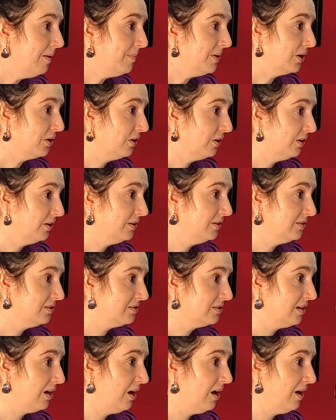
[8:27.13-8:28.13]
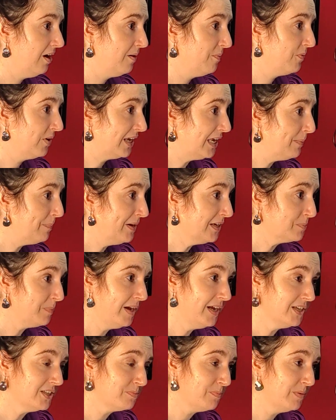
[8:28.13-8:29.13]
because we're keeping
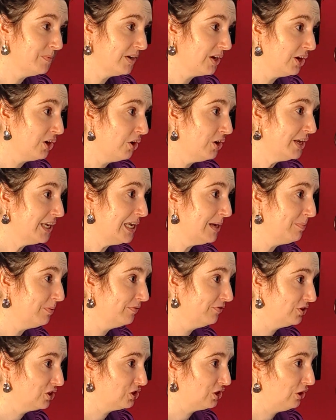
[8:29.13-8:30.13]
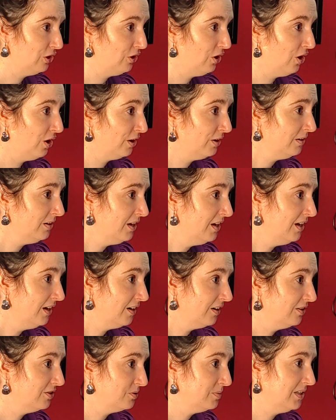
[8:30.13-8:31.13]
space, but we can only keep it for so long
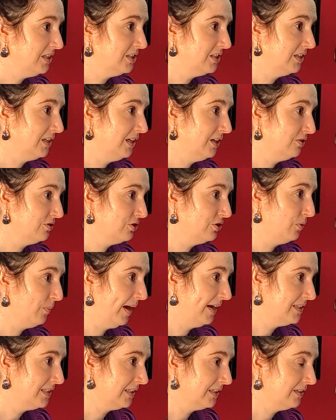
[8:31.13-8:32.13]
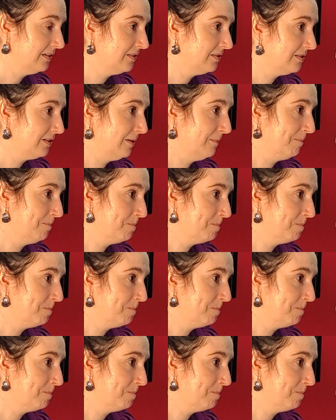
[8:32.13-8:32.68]
because we need to get onto the waiting list.